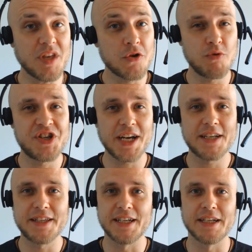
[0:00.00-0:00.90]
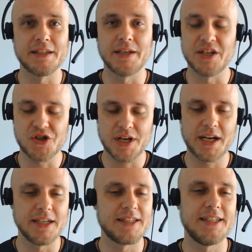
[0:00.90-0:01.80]
rejecting and shy,
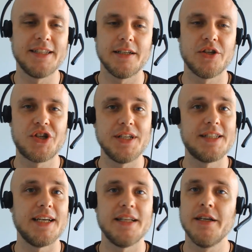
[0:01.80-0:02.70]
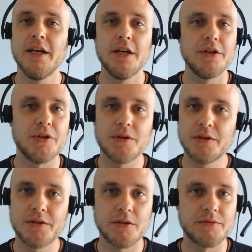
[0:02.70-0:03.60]
and she said,
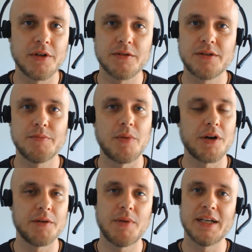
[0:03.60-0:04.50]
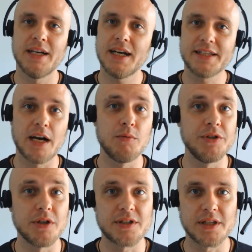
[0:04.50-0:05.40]
no, don't bother by that, I will
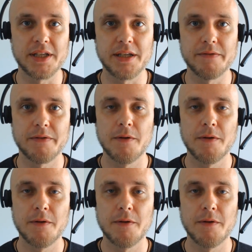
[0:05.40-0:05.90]
just leave.